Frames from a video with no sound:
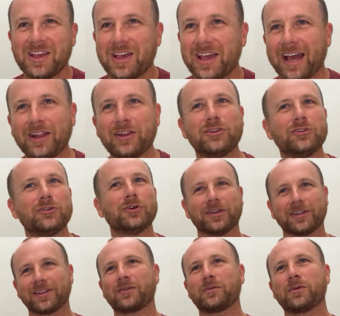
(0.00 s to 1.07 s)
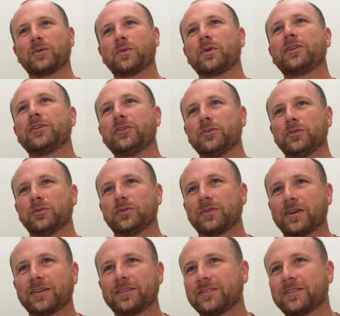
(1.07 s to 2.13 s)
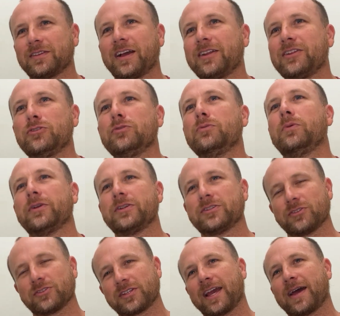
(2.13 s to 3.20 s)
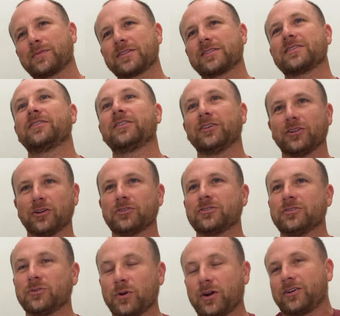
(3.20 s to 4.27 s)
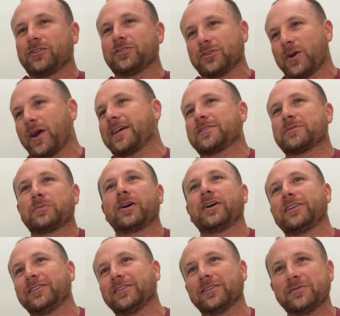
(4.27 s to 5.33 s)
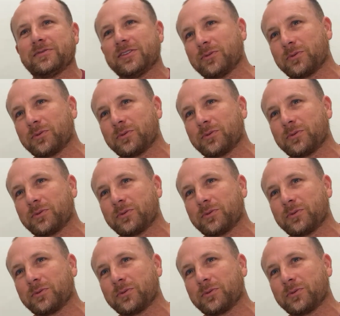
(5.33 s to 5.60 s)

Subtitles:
How do you do it? Like, how do you bridge those gaps as a theologian who also has a body and lives in the